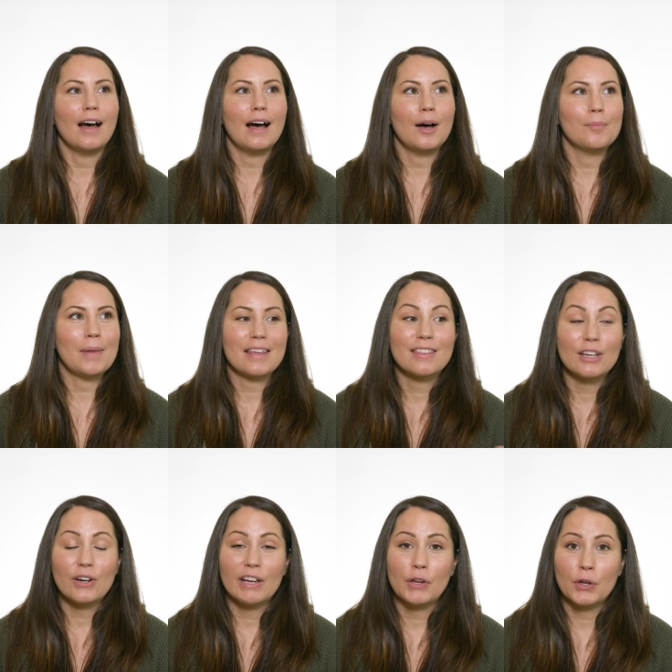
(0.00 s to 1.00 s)
um, my
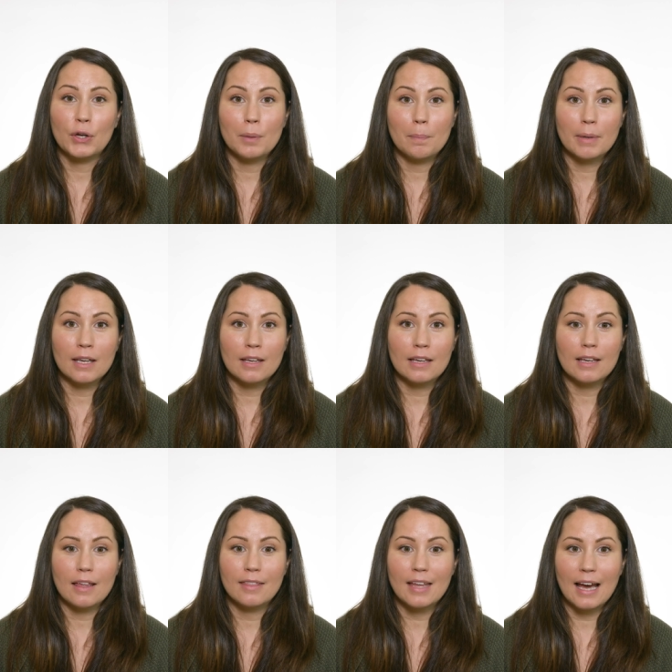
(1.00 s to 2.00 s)
theory could
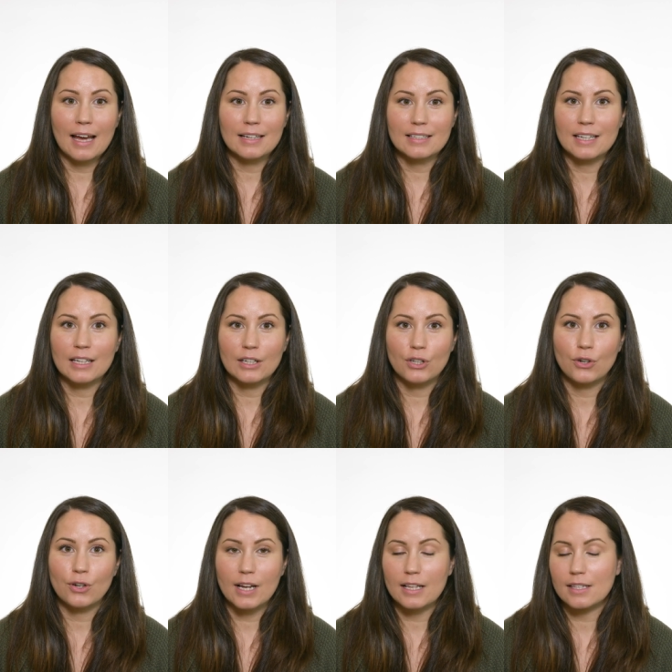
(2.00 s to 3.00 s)
be that it
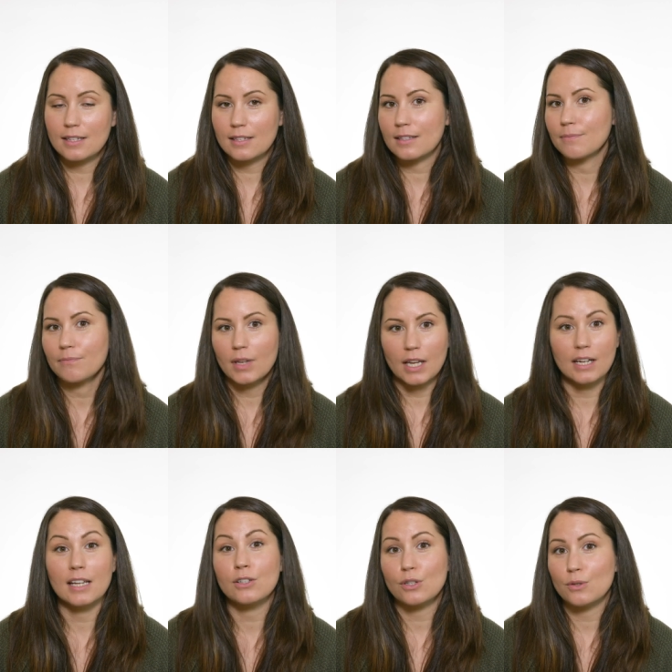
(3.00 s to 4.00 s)
creates
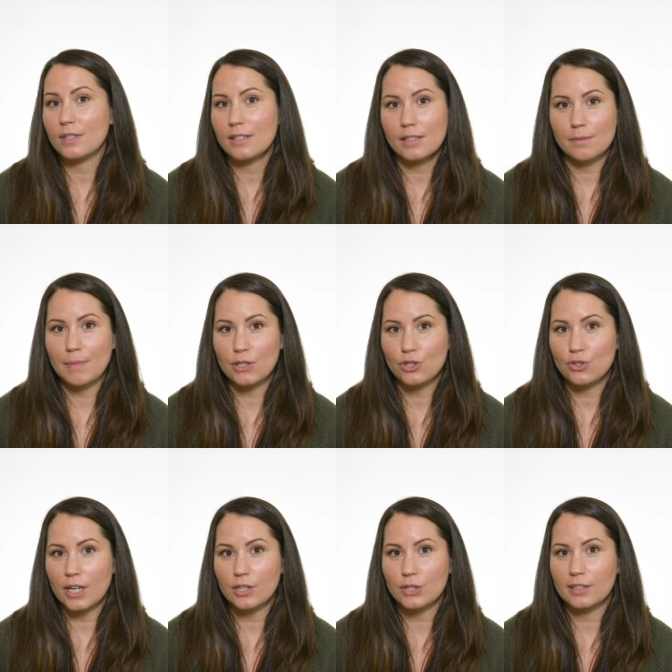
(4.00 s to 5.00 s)
It induces
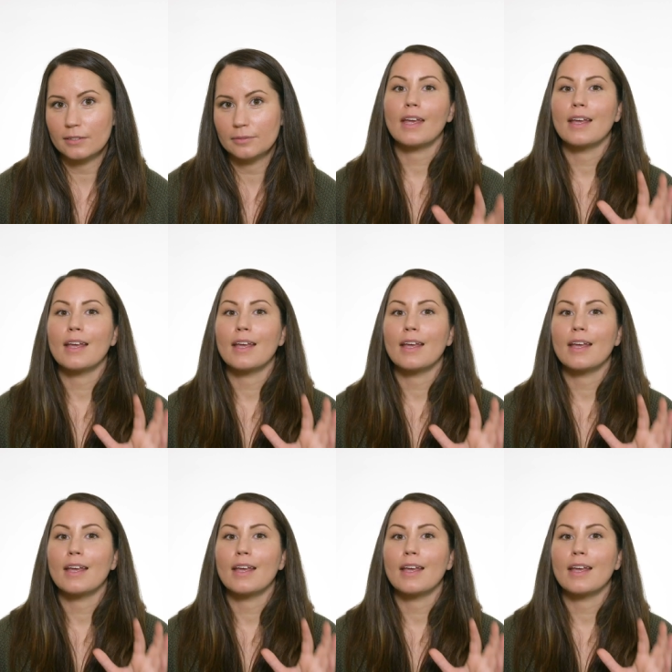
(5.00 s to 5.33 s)
menstruation.